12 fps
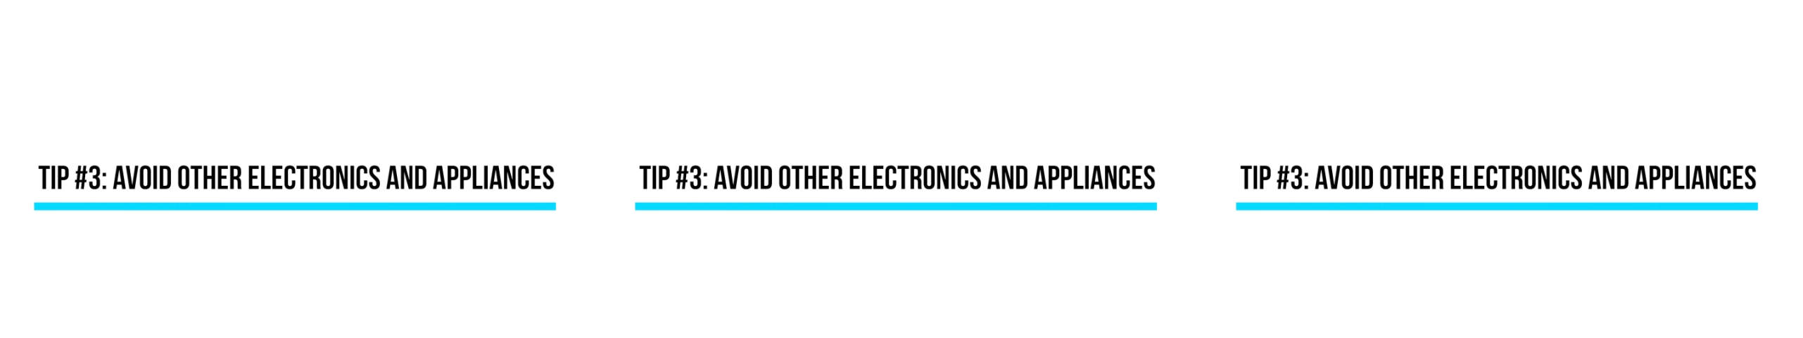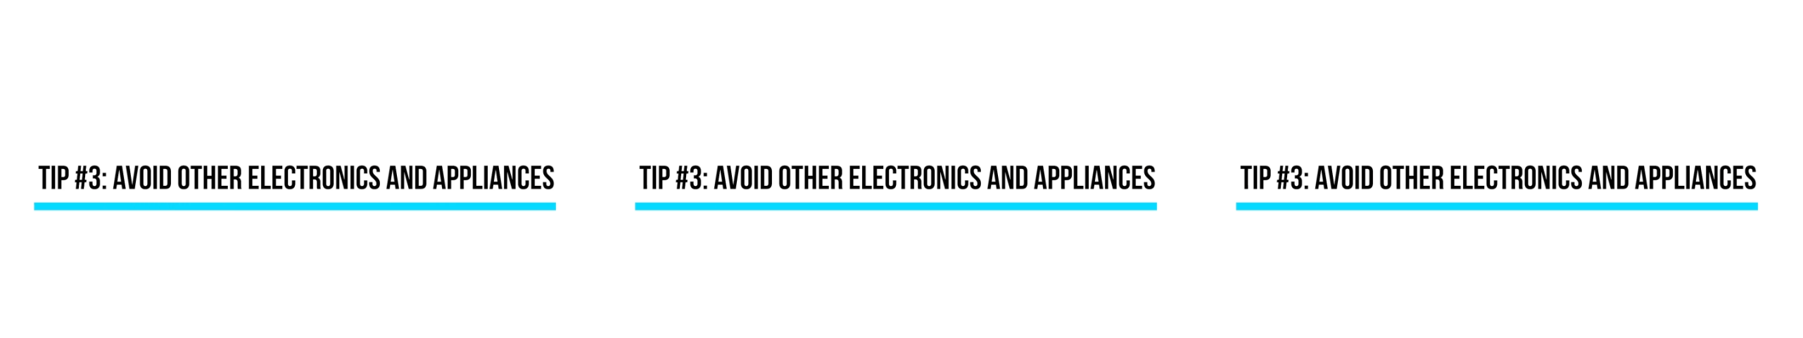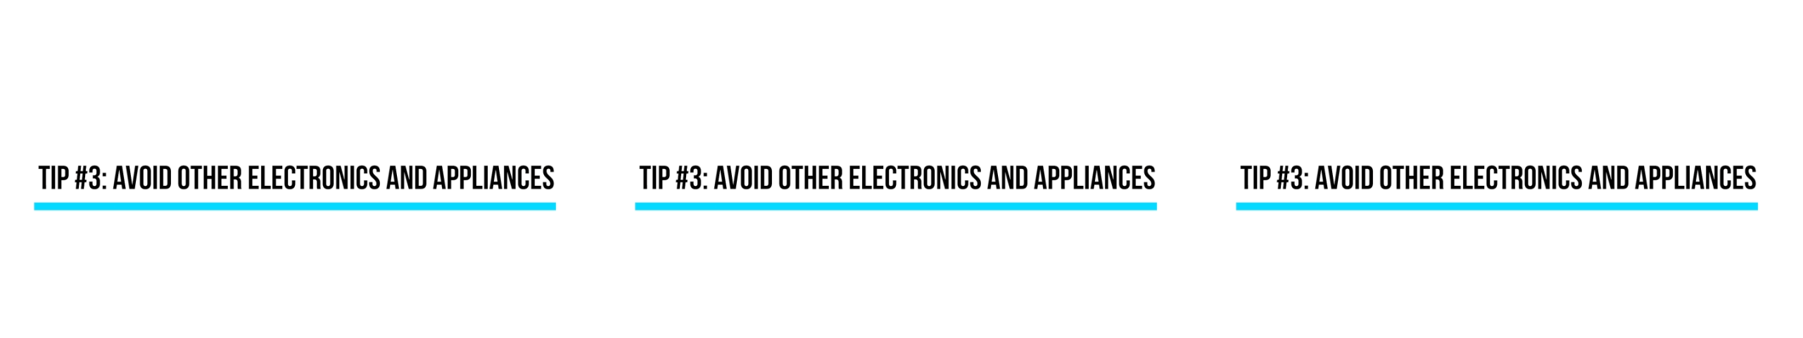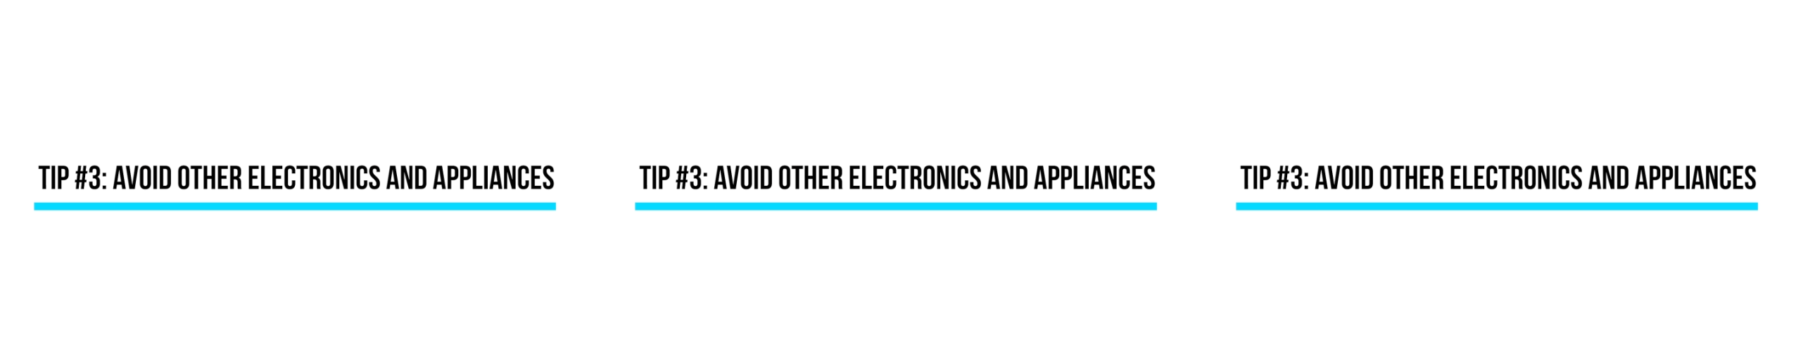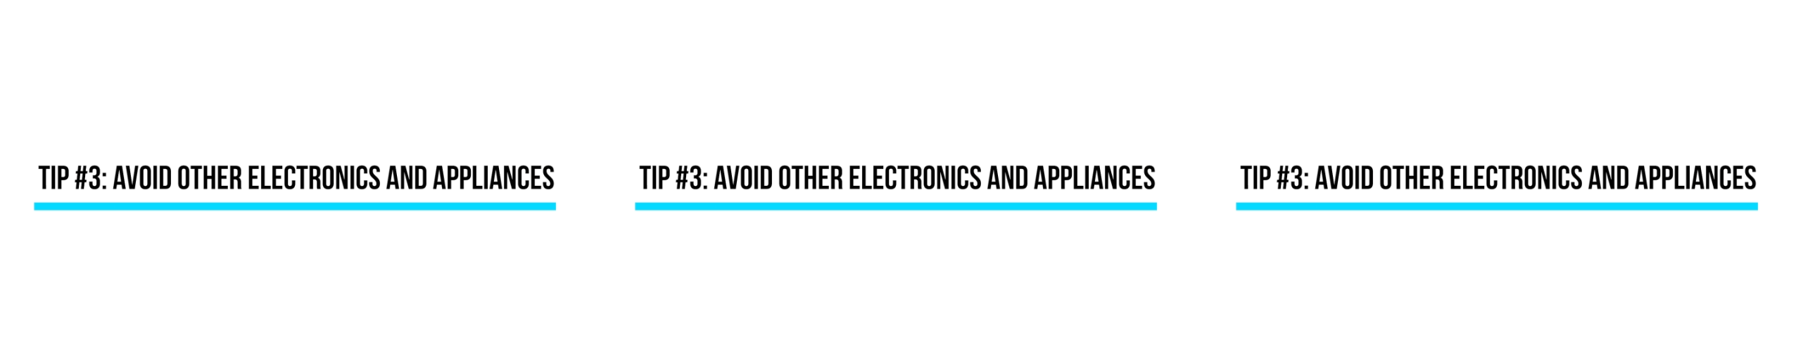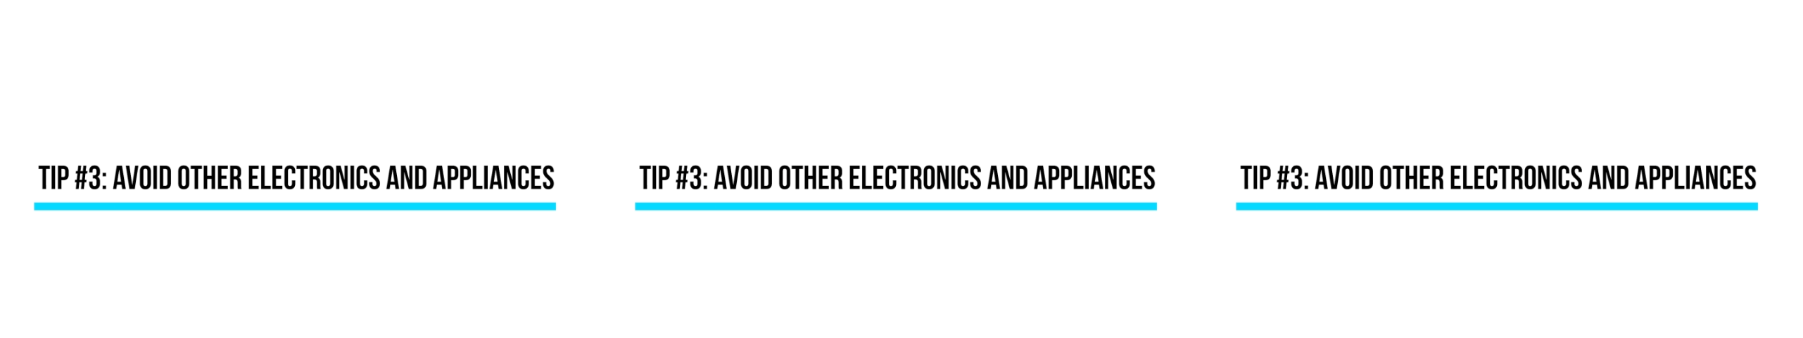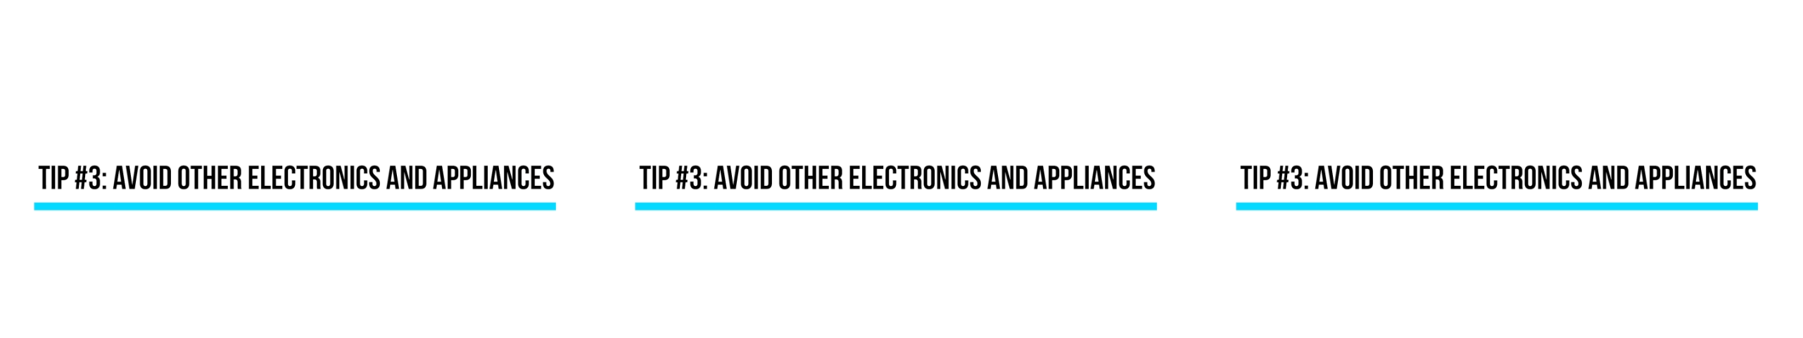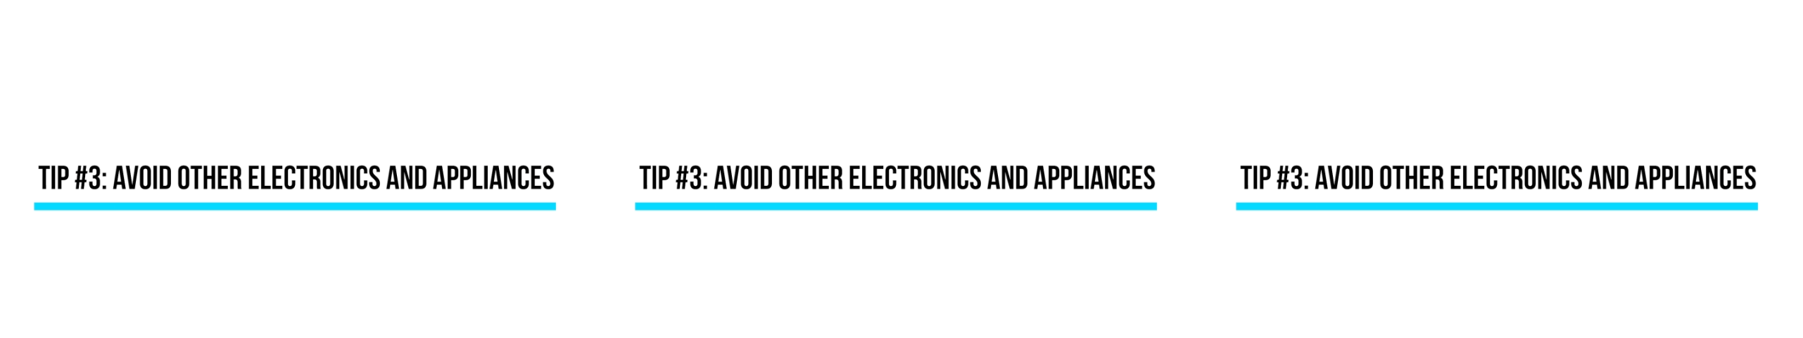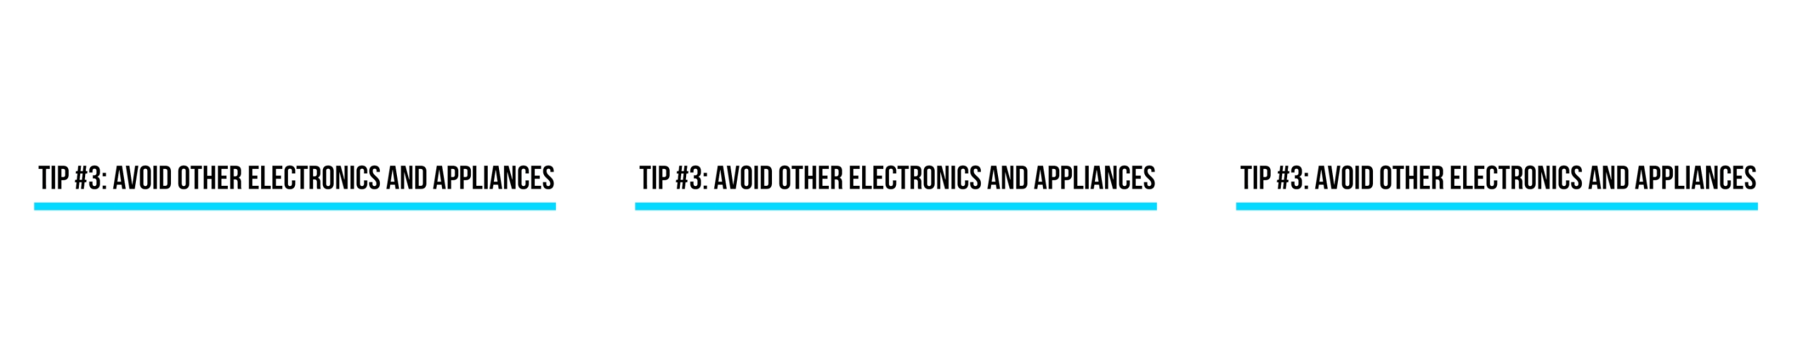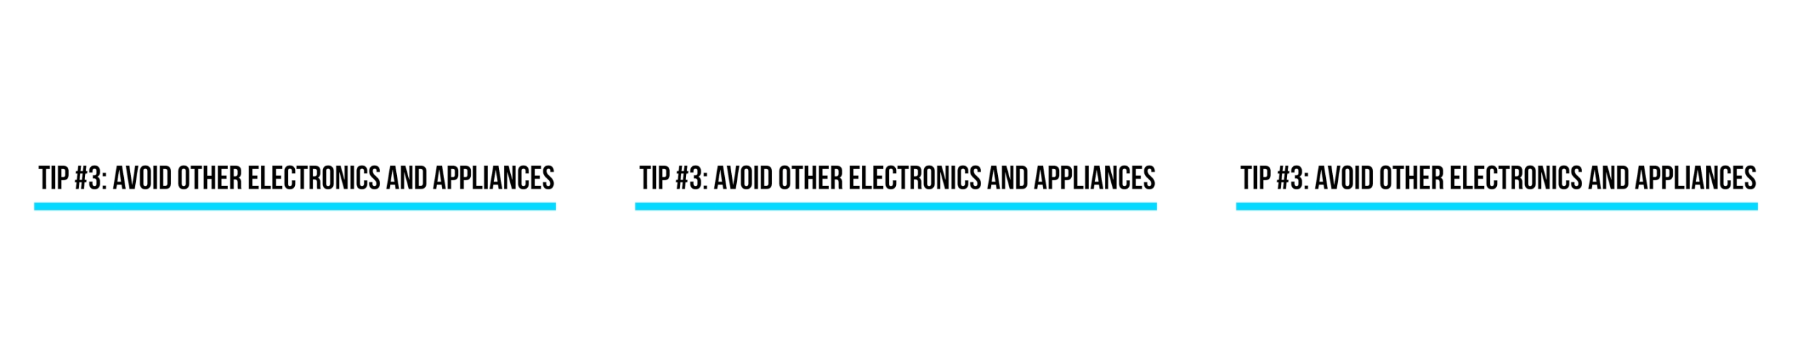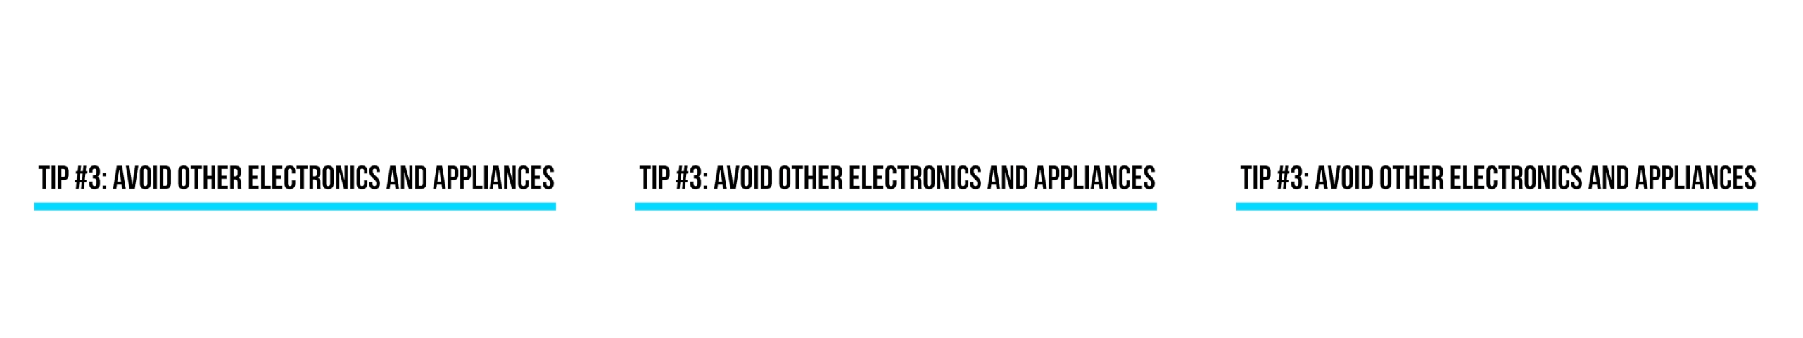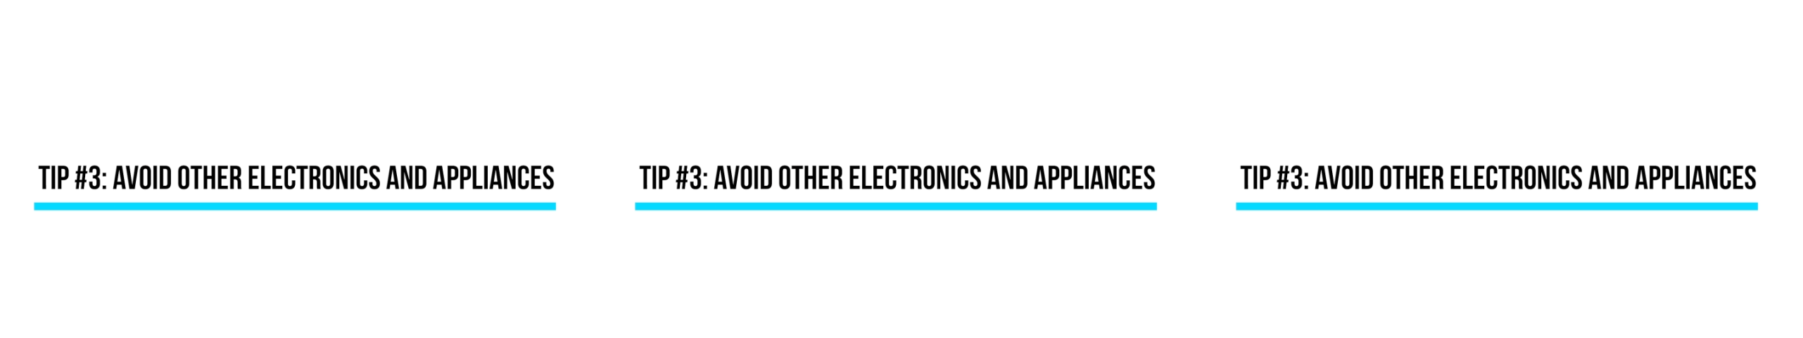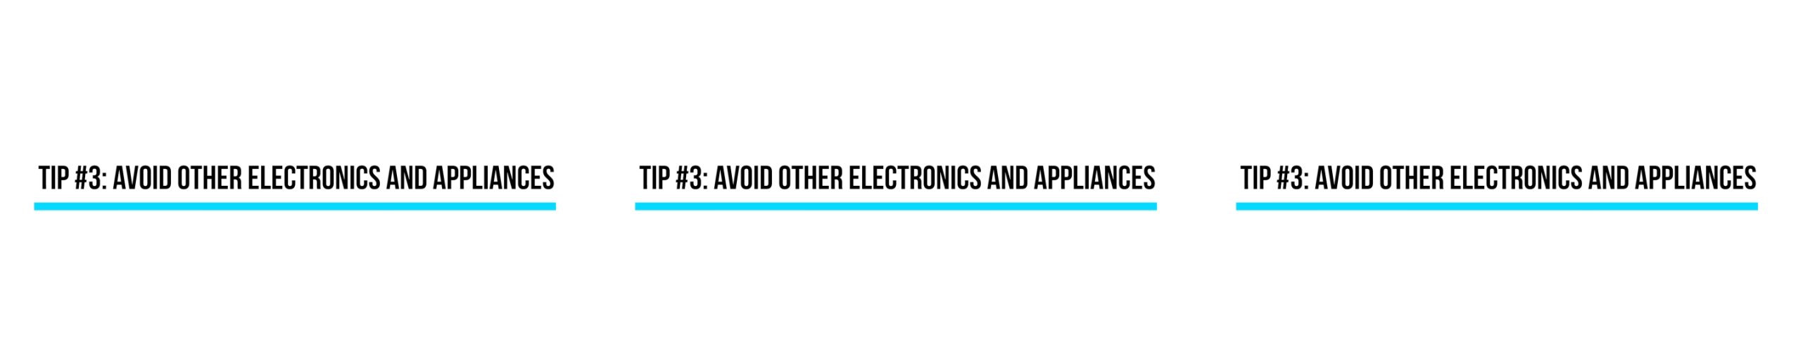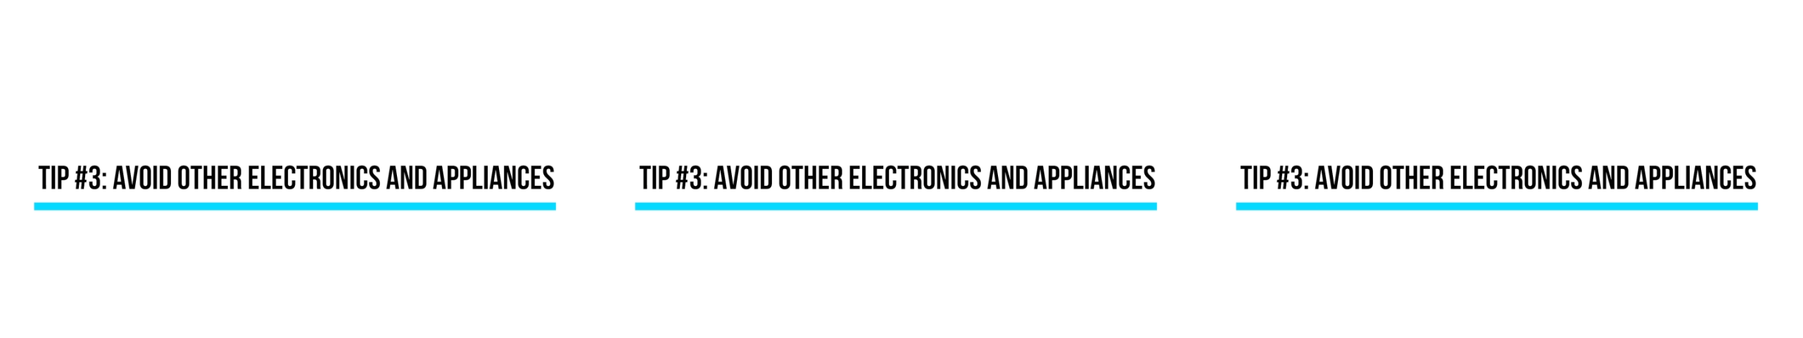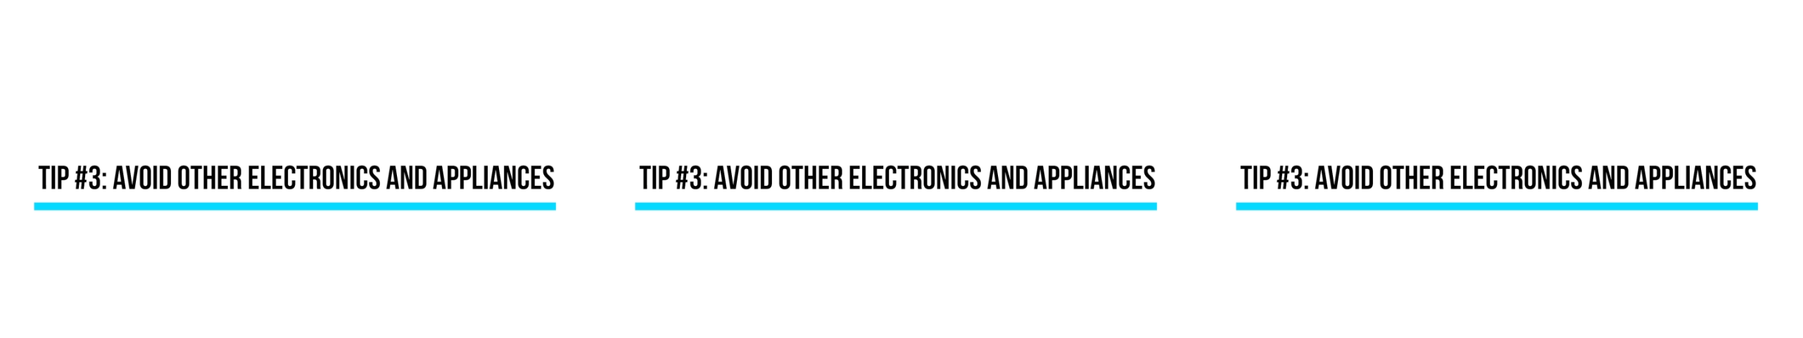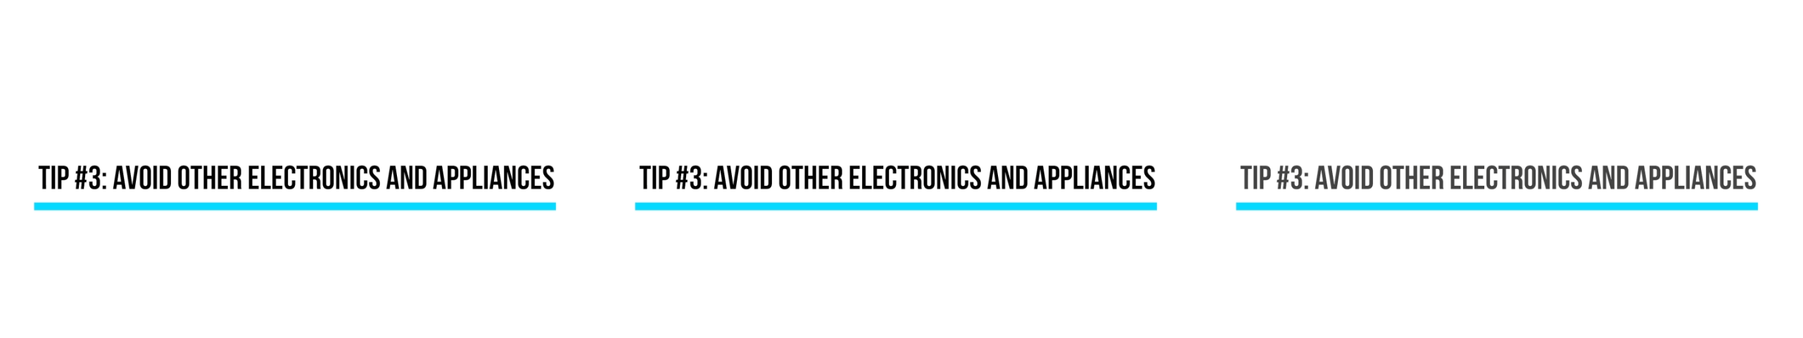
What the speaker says: (no speaker visible)